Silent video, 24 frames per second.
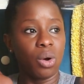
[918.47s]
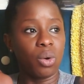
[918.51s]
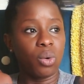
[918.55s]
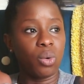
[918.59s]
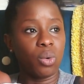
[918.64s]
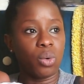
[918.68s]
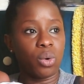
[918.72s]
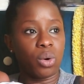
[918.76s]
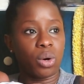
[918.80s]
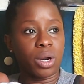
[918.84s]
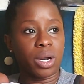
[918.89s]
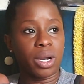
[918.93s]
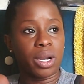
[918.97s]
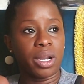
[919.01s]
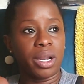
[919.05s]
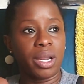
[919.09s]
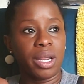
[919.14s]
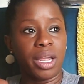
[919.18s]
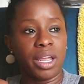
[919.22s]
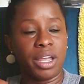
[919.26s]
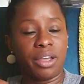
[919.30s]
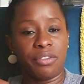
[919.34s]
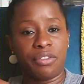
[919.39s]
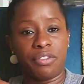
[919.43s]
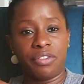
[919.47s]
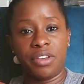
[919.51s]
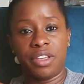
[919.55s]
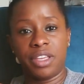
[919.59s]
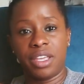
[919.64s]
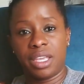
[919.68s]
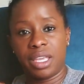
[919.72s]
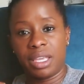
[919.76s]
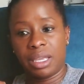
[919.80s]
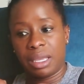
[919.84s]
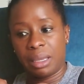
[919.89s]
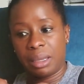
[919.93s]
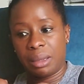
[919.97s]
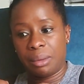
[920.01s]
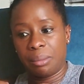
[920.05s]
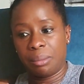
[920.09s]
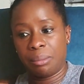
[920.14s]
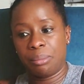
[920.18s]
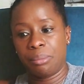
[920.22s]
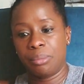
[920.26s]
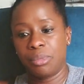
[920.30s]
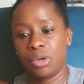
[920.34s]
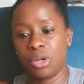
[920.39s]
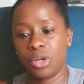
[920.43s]
Or if he
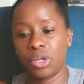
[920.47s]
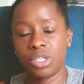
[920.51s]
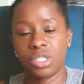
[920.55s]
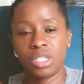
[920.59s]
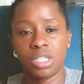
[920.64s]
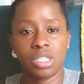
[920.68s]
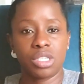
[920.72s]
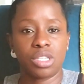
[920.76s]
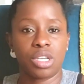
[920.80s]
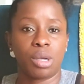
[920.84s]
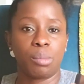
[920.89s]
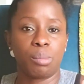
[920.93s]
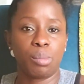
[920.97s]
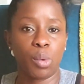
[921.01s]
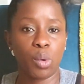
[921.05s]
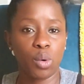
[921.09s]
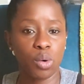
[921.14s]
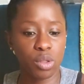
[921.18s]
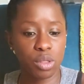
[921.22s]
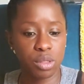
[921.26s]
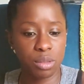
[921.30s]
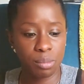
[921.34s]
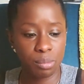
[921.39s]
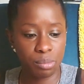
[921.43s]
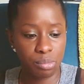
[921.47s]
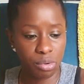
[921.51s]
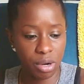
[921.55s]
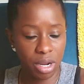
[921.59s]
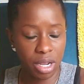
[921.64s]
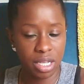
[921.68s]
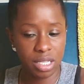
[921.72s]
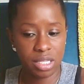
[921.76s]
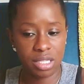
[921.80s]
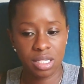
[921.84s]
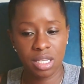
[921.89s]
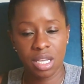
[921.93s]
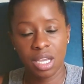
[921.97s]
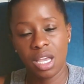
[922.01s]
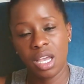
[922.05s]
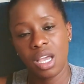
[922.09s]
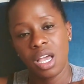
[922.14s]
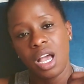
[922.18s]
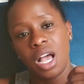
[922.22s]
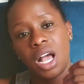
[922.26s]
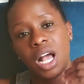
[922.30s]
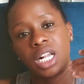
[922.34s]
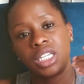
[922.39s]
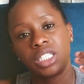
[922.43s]
nurses on both breasts,
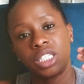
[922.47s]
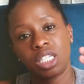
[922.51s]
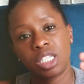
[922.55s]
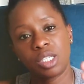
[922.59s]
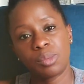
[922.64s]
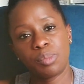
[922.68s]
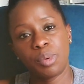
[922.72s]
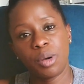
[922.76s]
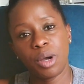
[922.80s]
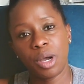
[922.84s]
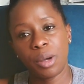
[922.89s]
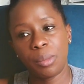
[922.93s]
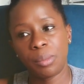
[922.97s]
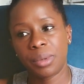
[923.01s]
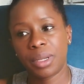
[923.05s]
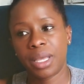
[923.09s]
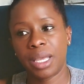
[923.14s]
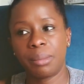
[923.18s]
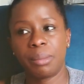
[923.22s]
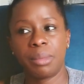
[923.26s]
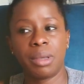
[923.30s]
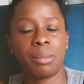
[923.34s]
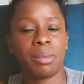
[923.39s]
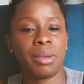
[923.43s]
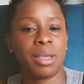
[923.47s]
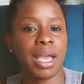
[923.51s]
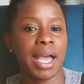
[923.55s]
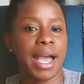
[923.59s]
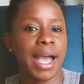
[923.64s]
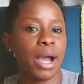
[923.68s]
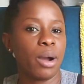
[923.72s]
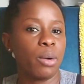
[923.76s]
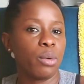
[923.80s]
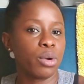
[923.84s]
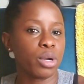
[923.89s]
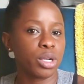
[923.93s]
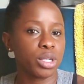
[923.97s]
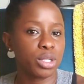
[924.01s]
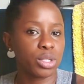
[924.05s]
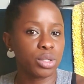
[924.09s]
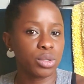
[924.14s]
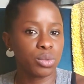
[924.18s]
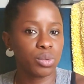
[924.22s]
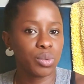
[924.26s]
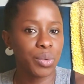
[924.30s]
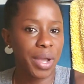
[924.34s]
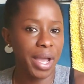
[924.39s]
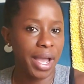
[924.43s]
I'll just pump like maybe an hour or
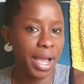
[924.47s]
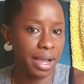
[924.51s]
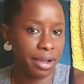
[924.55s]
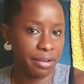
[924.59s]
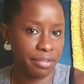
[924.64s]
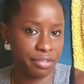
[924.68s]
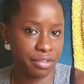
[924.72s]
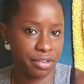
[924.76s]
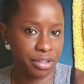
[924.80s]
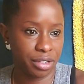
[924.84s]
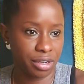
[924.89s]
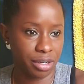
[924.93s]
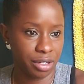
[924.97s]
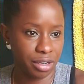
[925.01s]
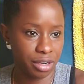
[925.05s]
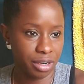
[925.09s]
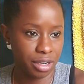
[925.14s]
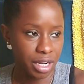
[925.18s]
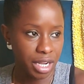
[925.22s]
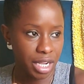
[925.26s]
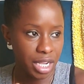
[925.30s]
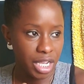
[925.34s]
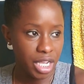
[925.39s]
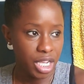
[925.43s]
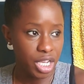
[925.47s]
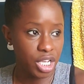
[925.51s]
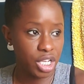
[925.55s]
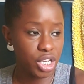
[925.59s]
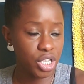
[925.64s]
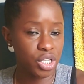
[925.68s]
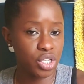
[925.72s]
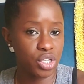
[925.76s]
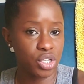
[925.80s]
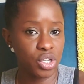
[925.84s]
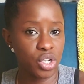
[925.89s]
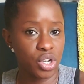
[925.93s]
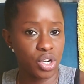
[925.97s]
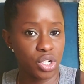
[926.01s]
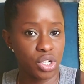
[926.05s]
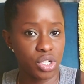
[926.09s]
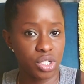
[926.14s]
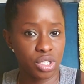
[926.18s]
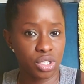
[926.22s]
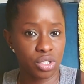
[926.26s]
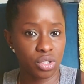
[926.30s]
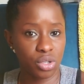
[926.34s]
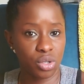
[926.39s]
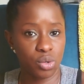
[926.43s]
two after he's
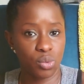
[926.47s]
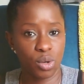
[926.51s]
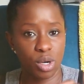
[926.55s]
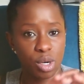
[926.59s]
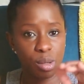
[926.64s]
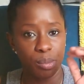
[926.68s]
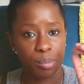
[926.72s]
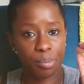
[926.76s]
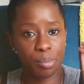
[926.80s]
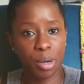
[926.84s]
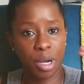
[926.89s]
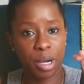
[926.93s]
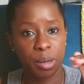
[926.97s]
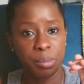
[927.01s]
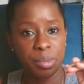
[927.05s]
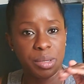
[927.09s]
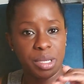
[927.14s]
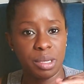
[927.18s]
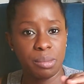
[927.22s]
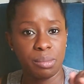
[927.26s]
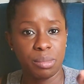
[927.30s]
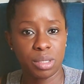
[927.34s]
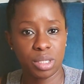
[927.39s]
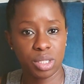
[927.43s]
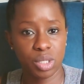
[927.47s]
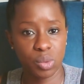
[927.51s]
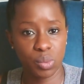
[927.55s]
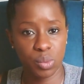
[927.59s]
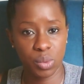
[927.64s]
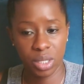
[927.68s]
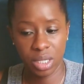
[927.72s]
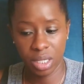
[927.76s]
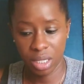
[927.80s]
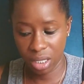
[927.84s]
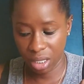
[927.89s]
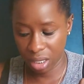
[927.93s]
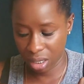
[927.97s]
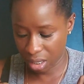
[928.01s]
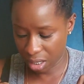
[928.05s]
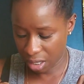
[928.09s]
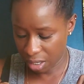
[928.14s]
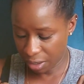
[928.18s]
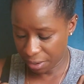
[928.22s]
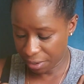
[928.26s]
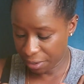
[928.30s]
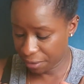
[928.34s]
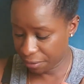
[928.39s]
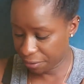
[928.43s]
nursed. So you want to pump in between
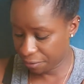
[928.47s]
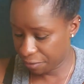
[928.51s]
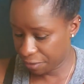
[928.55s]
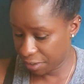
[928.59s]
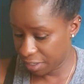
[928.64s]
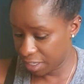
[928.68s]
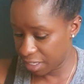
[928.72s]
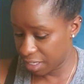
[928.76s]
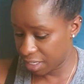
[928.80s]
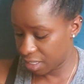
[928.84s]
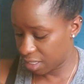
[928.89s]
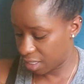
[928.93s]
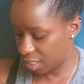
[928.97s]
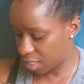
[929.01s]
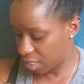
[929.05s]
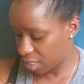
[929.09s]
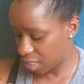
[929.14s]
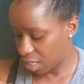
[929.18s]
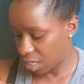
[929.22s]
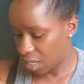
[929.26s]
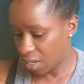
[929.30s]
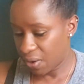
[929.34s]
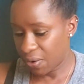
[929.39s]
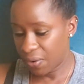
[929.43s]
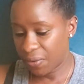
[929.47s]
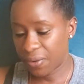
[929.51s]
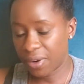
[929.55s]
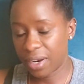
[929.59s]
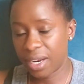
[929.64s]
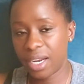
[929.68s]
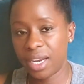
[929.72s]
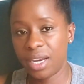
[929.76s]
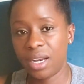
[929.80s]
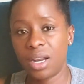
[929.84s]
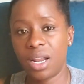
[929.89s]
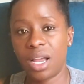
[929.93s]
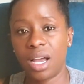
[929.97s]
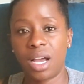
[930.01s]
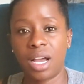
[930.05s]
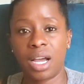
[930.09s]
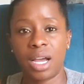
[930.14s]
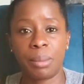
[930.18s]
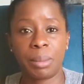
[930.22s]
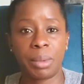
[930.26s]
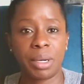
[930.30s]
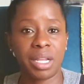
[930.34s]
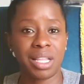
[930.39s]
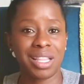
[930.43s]
feeds, right?
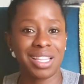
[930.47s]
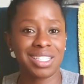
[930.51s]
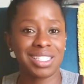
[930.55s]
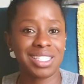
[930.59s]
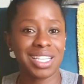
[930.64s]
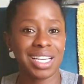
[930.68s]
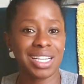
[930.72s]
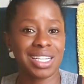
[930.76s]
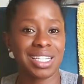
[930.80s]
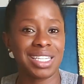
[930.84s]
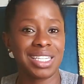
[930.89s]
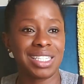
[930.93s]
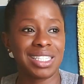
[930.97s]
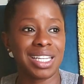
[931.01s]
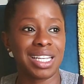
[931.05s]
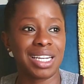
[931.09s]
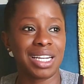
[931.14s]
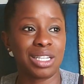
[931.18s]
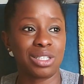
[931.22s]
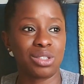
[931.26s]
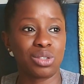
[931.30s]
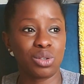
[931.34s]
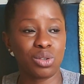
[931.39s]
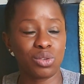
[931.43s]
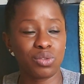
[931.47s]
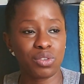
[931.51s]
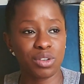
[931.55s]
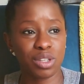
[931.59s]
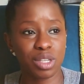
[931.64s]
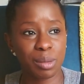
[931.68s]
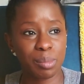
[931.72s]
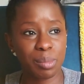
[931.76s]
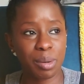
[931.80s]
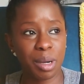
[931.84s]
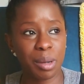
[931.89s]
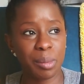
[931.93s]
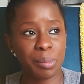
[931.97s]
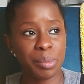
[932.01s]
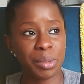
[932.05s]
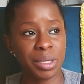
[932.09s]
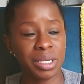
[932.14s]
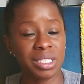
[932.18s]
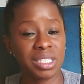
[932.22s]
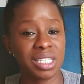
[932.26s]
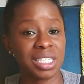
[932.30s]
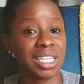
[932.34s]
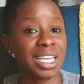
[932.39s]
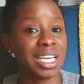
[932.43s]
Another technique that I do for the
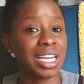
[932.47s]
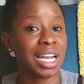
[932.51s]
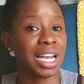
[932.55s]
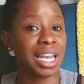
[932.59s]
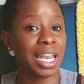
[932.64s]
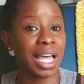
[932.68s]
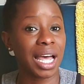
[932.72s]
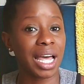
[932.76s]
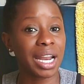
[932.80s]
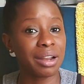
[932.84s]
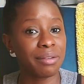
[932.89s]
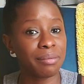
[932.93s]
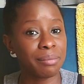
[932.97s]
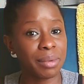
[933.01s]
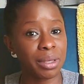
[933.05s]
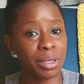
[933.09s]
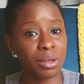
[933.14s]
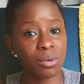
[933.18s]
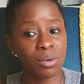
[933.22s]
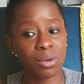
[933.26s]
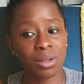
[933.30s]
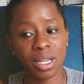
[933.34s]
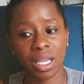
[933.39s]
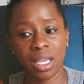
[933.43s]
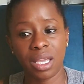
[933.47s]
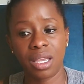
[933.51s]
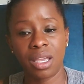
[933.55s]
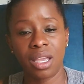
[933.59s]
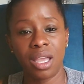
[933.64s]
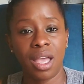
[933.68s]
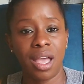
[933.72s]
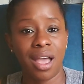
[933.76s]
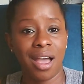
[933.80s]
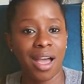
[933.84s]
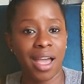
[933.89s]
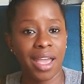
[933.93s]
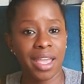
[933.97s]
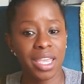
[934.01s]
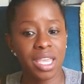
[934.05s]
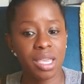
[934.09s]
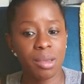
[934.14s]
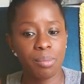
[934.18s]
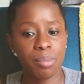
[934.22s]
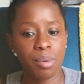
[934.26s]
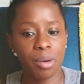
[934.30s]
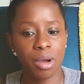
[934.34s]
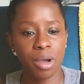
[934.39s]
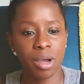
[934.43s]
pumping to get a lot of milk, like I
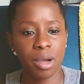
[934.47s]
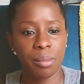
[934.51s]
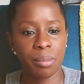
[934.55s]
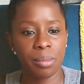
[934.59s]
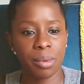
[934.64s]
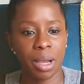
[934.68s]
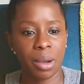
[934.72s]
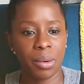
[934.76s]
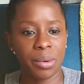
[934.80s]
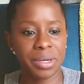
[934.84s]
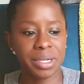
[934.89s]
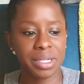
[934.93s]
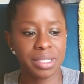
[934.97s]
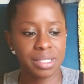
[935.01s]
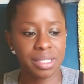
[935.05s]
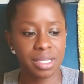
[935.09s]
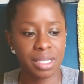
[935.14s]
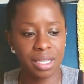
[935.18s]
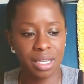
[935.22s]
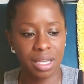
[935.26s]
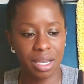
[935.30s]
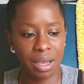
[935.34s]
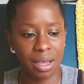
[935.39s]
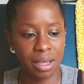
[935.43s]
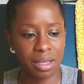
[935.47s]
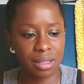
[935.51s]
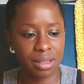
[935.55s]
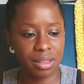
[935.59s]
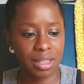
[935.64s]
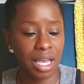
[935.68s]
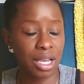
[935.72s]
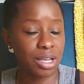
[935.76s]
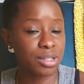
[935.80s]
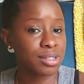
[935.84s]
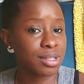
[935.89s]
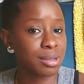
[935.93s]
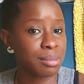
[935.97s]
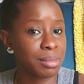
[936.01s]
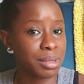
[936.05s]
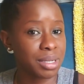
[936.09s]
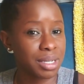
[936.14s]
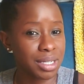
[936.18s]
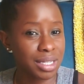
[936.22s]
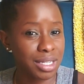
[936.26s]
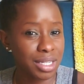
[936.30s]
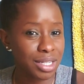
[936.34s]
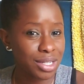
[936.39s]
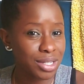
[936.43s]
can pump, I want to say 1,000
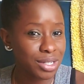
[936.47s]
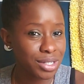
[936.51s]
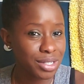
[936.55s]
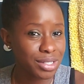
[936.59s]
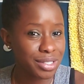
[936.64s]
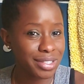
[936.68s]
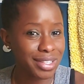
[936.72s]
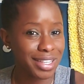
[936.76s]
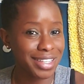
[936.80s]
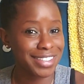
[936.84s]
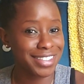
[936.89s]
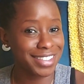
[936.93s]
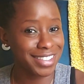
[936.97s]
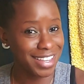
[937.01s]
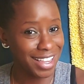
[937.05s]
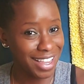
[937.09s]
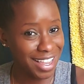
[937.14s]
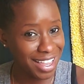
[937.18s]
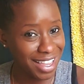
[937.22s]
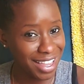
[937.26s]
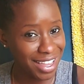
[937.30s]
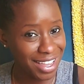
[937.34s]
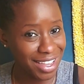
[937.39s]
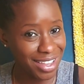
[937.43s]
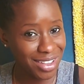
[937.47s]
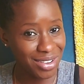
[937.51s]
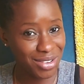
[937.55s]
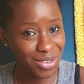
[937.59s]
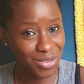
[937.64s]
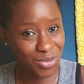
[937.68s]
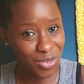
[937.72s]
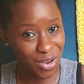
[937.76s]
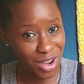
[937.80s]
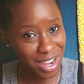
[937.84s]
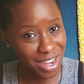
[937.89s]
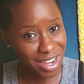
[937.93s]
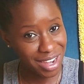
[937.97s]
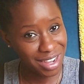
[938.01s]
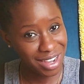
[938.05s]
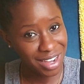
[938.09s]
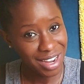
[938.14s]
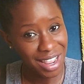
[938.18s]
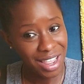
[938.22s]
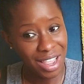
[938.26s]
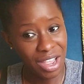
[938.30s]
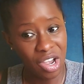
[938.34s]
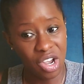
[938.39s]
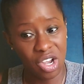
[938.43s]
milliliters a day, right?